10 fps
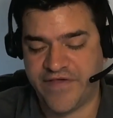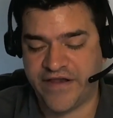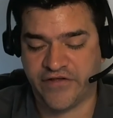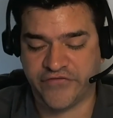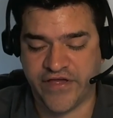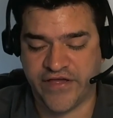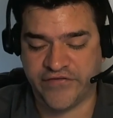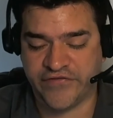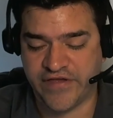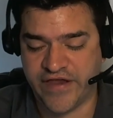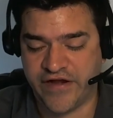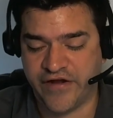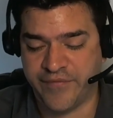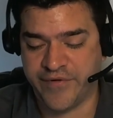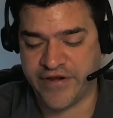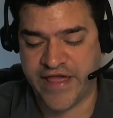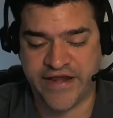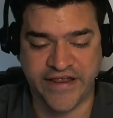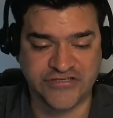and also has area where you can add a